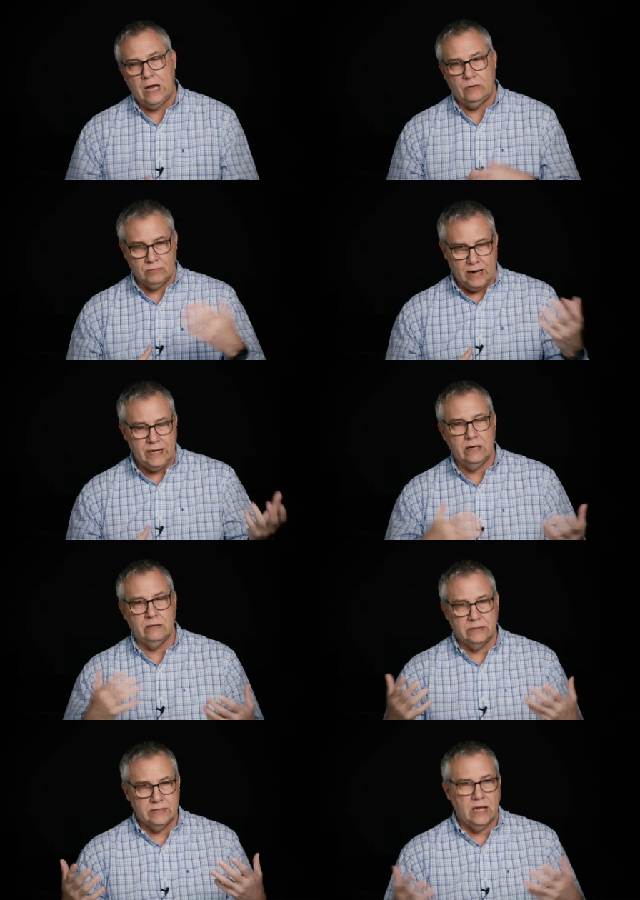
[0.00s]
on
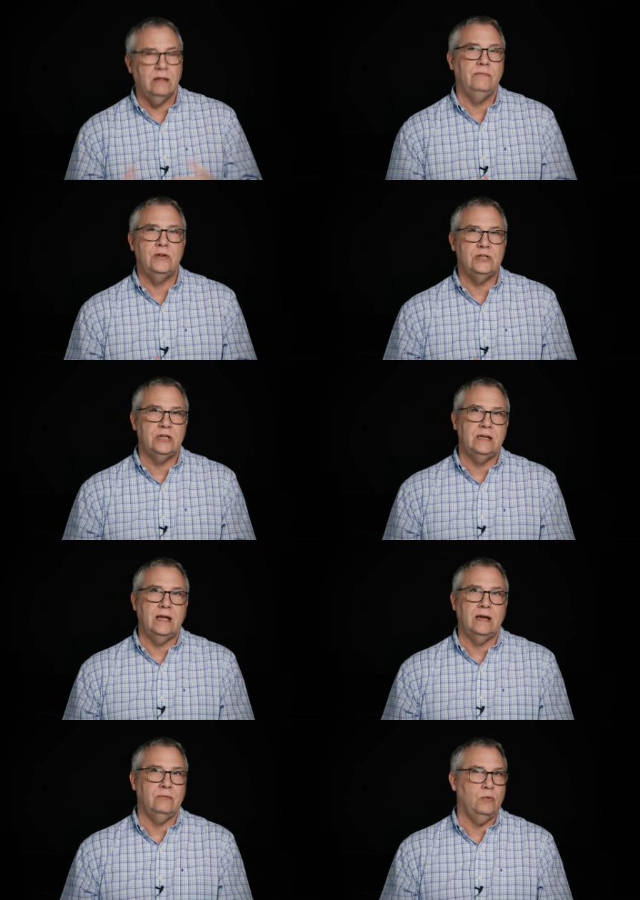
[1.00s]
radio and television
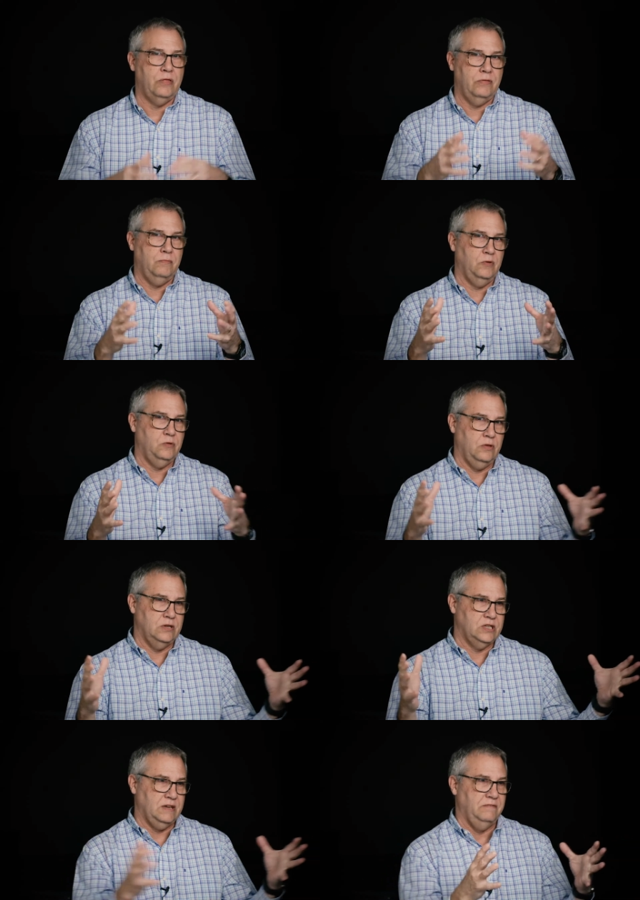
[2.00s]
uh, with, with
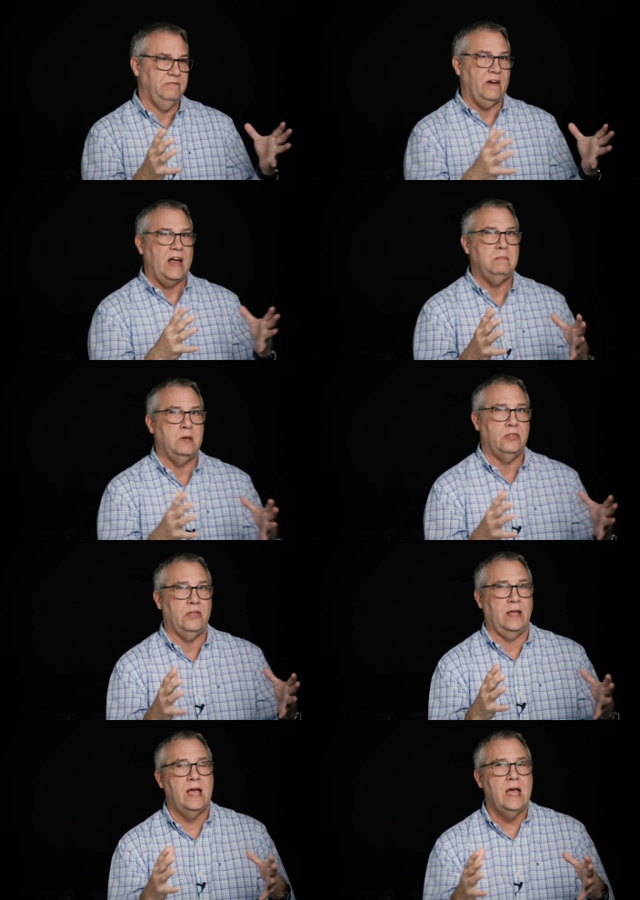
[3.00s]
this confinement
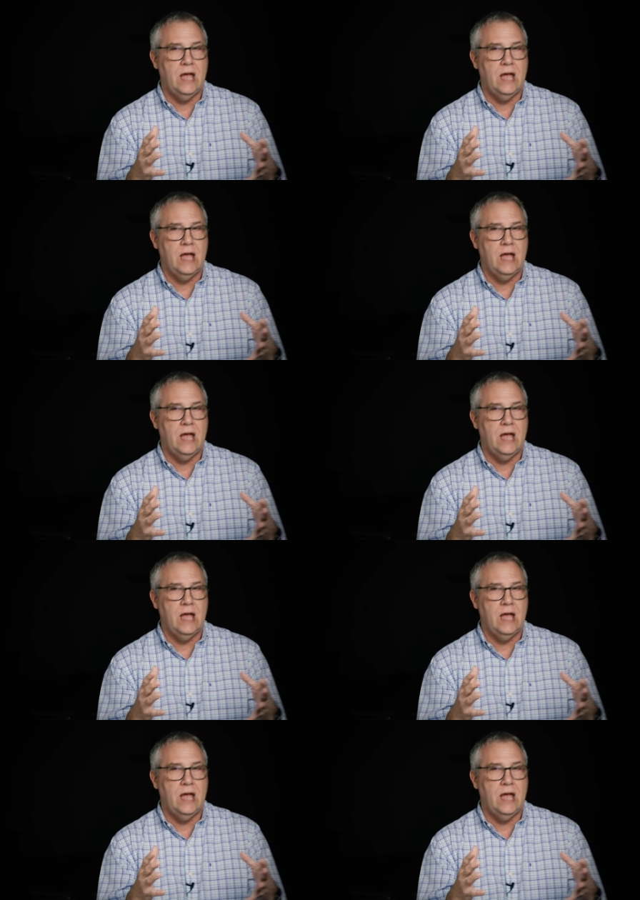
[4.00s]
thing,